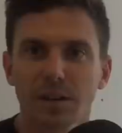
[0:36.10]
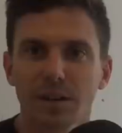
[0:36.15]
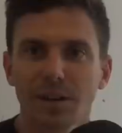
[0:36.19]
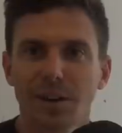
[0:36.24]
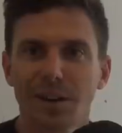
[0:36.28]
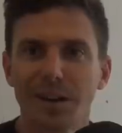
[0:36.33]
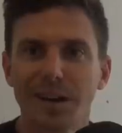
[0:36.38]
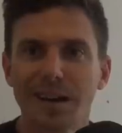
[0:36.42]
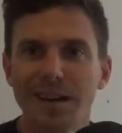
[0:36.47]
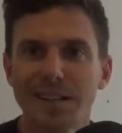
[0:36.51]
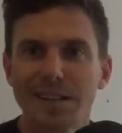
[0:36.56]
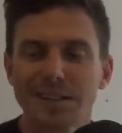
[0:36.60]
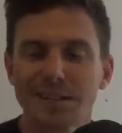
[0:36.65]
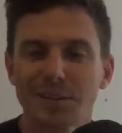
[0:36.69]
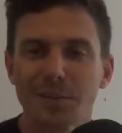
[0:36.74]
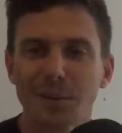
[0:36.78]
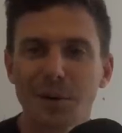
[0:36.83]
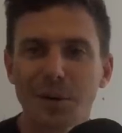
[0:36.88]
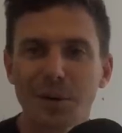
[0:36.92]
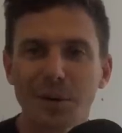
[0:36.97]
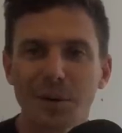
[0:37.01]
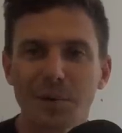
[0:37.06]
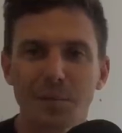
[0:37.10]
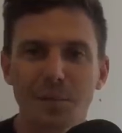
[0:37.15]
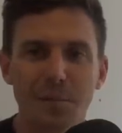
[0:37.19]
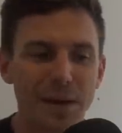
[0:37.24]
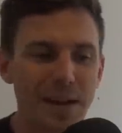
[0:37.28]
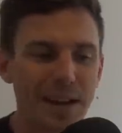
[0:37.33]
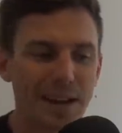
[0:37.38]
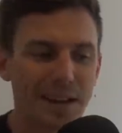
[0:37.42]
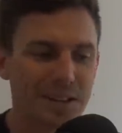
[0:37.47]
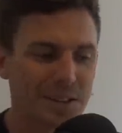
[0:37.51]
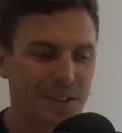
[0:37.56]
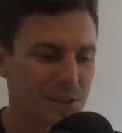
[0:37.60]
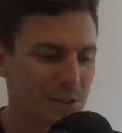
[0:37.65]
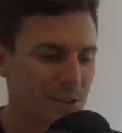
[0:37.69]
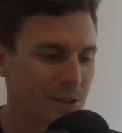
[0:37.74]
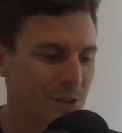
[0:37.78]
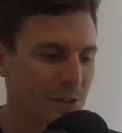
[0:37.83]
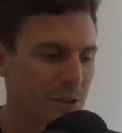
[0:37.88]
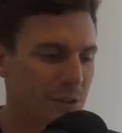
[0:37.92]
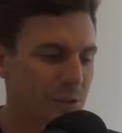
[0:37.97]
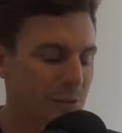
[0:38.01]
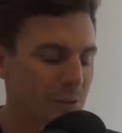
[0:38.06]
Guys, welcome back
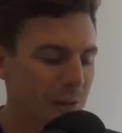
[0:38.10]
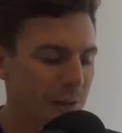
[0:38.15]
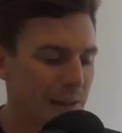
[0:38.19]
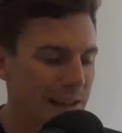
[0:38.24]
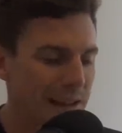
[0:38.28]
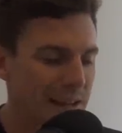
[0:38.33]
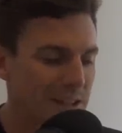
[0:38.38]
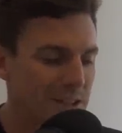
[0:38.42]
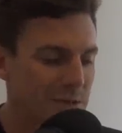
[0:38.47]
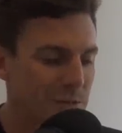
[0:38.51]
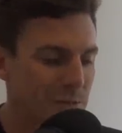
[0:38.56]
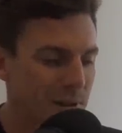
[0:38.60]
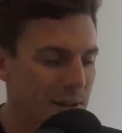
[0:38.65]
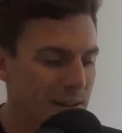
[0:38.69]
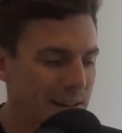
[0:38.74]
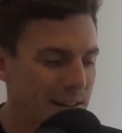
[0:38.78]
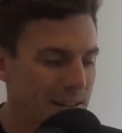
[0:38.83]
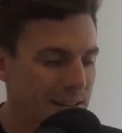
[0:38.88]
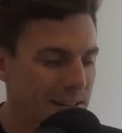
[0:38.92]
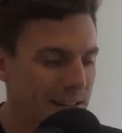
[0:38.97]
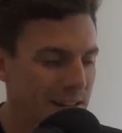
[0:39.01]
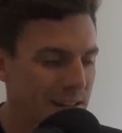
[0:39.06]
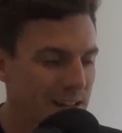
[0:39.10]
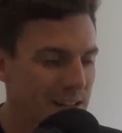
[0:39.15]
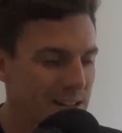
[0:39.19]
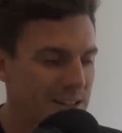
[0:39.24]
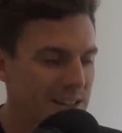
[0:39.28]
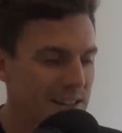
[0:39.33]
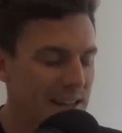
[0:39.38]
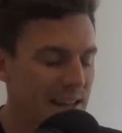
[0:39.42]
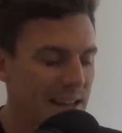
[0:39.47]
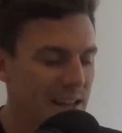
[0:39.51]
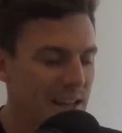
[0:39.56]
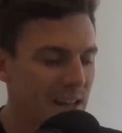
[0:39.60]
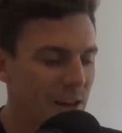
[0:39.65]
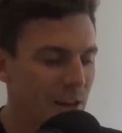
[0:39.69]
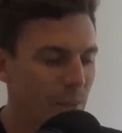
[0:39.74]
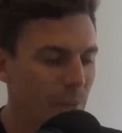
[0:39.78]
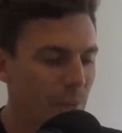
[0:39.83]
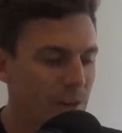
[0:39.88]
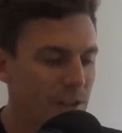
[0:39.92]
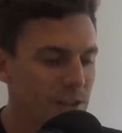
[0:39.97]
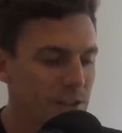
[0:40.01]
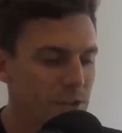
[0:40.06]
to Relaxed Running. Now, today I
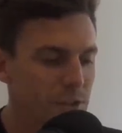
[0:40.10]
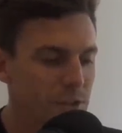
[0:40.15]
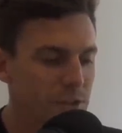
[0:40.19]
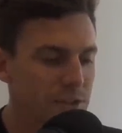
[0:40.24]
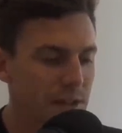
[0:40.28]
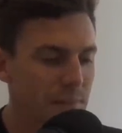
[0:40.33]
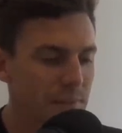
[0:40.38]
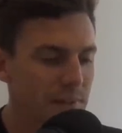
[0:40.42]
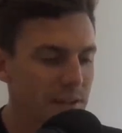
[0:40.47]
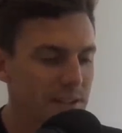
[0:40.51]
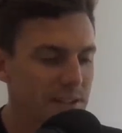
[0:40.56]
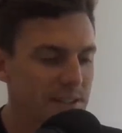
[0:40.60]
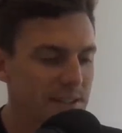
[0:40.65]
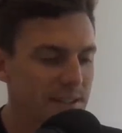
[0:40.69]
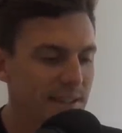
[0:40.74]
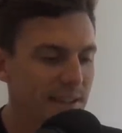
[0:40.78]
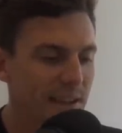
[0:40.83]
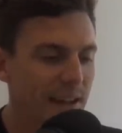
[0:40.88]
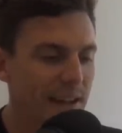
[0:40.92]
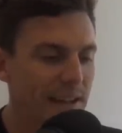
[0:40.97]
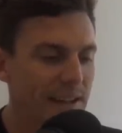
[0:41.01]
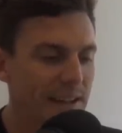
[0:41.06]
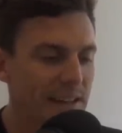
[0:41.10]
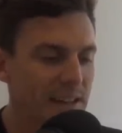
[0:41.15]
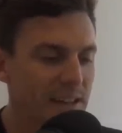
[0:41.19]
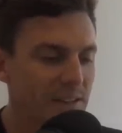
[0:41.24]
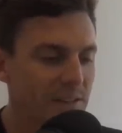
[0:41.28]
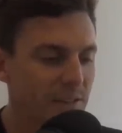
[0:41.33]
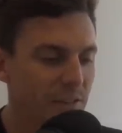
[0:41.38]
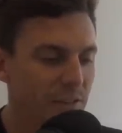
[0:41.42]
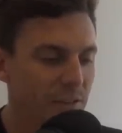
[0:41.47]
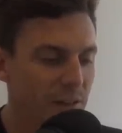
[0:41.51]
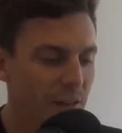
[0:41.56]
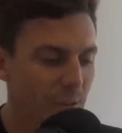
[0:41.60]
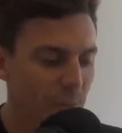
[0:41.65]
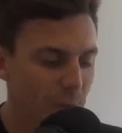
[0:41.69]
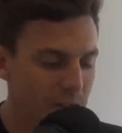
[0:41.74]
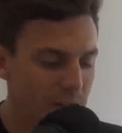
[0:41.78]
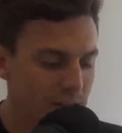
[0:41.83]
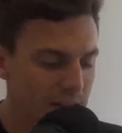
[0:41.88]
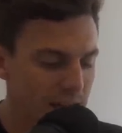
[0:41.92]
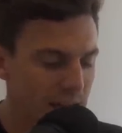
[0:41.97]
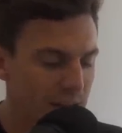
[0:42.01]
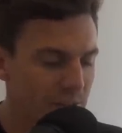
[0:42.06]
wanted to do something slightly different. I
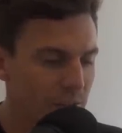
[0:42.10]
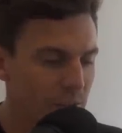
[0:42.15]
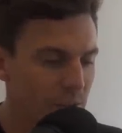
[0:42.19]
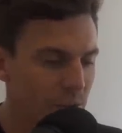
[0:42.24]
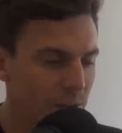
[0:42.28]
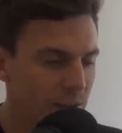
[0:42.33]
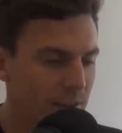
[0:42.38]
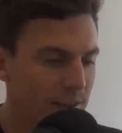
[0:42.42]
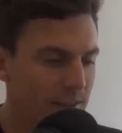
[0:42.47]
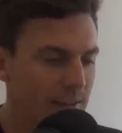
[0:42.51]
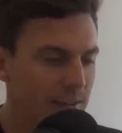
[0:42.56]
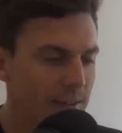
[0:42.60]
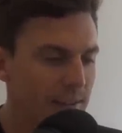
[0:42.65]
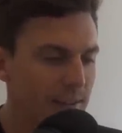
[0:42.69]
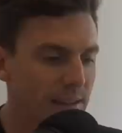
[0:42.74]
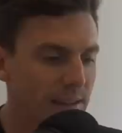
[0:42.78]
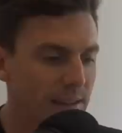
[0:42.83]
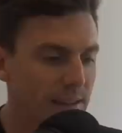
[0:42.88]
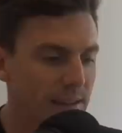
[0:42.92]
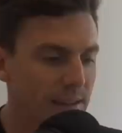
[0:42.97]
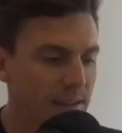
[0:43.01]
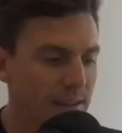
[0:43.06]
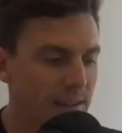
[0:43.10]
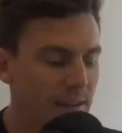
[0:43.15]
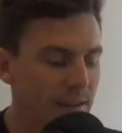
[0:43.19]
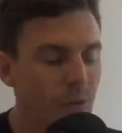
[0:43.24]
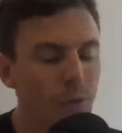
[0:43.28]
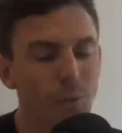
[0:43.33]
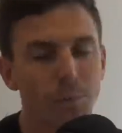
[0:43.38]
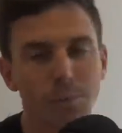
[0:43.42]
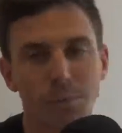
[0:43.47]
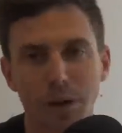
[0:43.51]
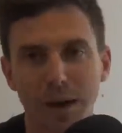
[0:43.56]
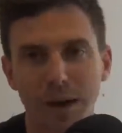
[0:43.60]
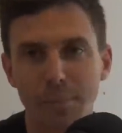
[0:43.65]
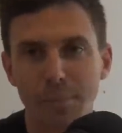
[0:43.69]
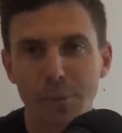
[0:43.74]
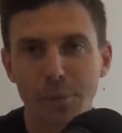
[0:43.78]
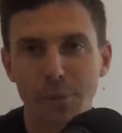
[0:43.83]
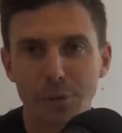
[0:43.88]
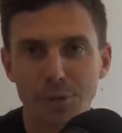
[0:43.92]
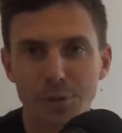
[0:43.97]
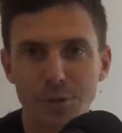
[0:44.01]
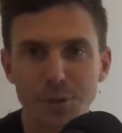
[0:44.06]
wanted to have a look at my
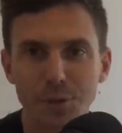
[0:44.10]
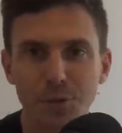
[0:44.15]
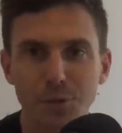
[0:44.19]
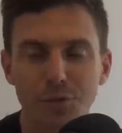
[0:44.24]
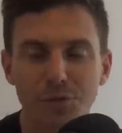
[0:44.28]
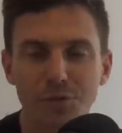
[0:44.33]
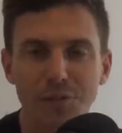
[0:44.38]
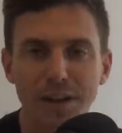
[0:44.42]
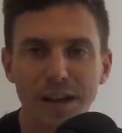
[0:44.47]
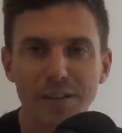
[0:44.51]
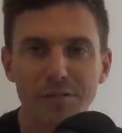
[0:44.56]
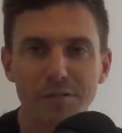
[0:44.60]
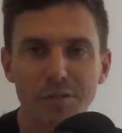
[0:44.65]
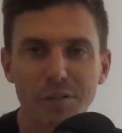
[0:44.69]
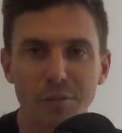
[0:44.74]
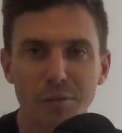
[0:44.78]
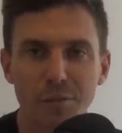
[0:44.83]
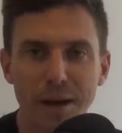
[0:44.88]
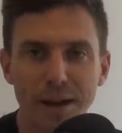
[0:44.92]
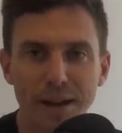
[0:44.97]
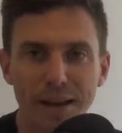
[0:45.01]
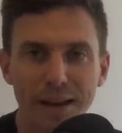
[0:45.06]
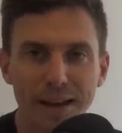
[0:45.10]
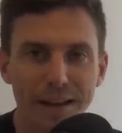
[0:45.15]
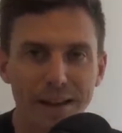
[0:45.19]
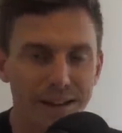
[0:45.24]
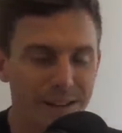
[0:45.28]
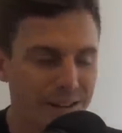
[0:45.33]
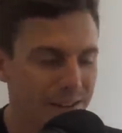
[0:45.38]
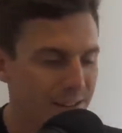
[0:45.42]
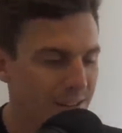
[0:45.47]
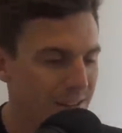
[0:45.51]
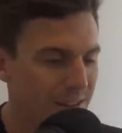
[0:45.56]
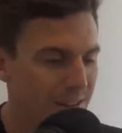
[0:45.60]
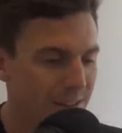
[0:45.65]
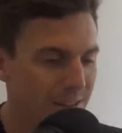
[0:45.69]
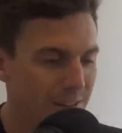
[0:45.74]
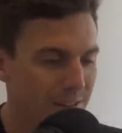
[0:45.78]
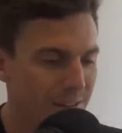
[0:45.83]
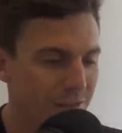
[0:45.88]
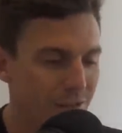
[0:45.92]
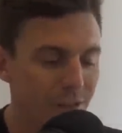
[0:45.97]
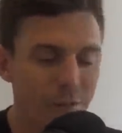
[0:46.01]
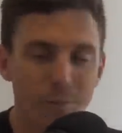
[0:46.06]
personal favourite runner
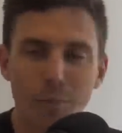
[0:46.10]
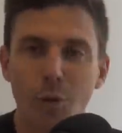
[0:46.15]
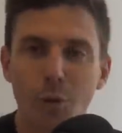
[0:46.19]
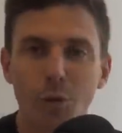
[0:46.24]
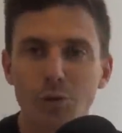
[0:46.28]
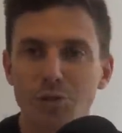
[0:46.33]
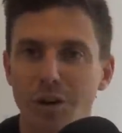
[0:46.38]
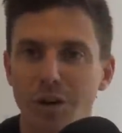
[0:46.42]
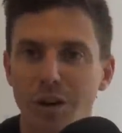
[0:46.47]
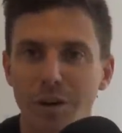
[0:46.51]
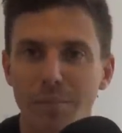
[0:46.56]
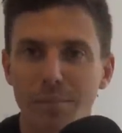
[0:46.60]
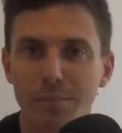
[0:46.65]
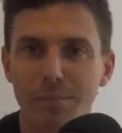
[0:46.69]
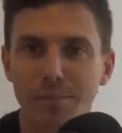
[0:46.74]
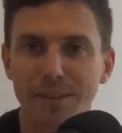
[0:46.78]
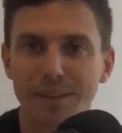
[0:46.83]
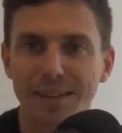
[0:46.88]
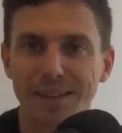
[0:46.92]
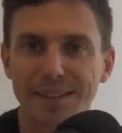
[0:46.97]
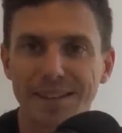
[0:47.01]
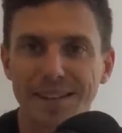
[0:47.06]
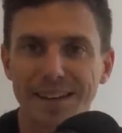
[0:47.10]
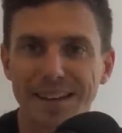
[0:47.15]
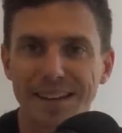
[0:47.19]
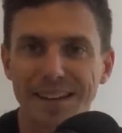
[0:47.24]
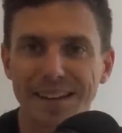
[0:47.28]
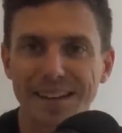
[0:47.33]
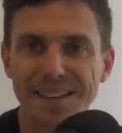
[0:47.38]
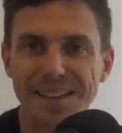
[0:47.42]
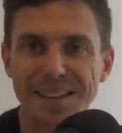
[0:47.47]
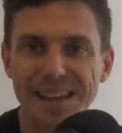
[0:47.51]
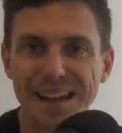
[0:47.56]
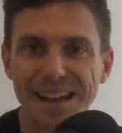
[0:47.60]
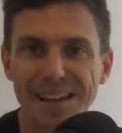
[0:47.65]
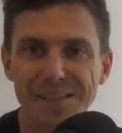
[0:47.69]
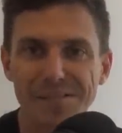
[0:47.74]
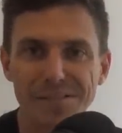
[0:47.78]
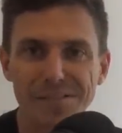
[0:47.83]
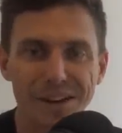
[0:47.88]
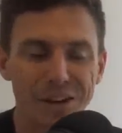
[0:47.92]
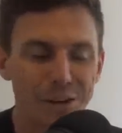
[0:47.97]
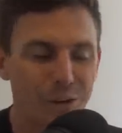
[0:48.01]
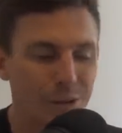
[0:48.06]
from all time in the
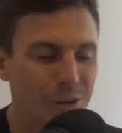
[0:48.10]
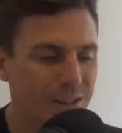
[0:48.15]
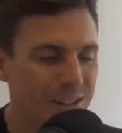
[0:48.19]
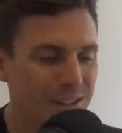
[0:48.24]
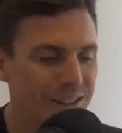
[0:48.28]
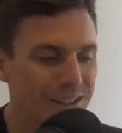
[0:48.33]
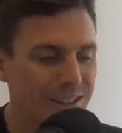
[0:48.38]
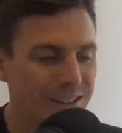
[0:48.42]
AFL.